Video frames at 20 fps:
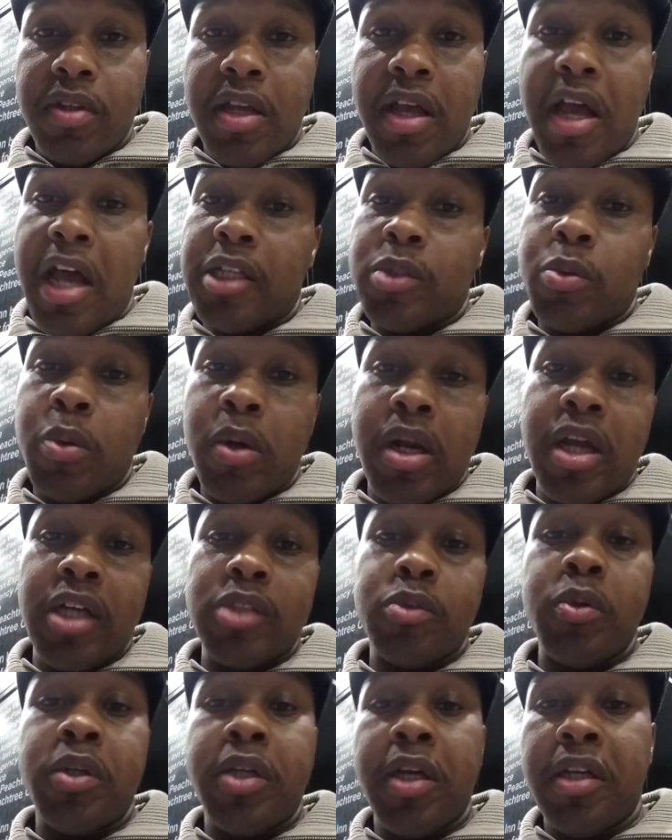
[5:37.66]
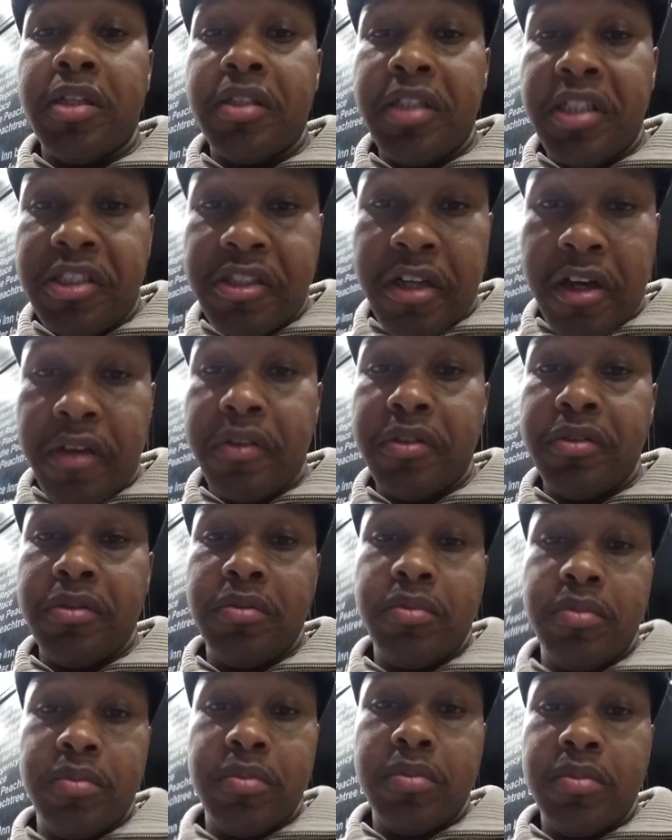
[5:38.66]
As well as we killing each other.
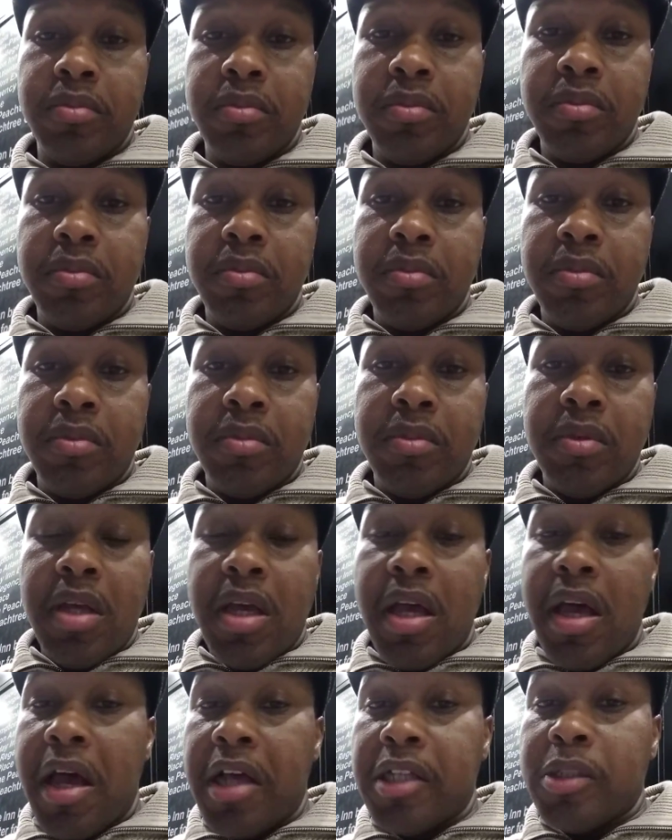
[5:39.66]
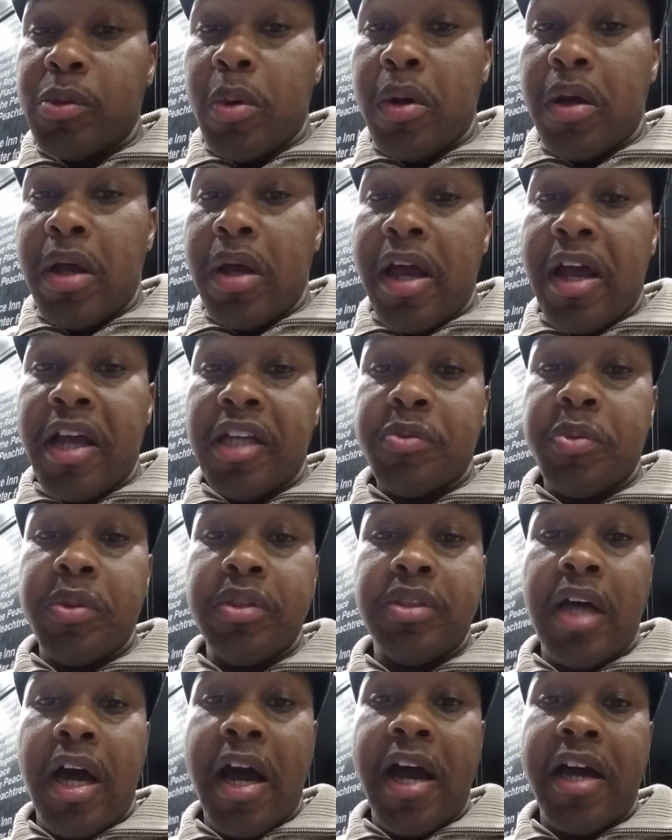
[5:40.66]
As well as we
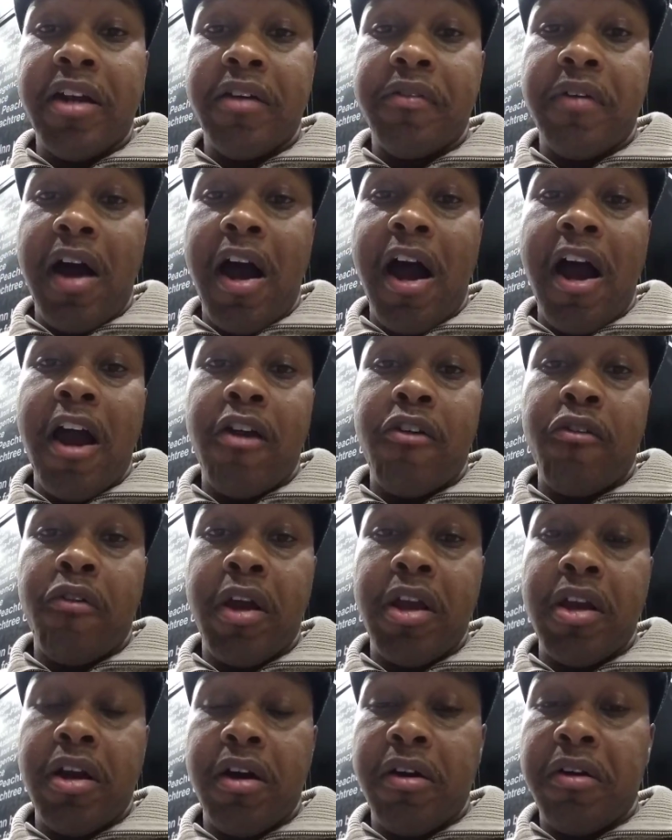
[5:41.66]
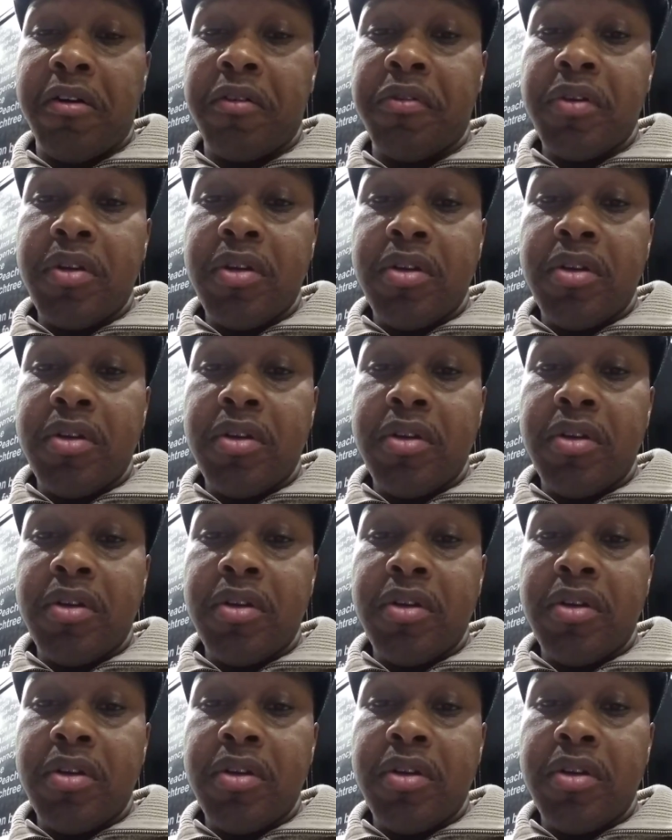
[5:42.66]
dying of a higher rate of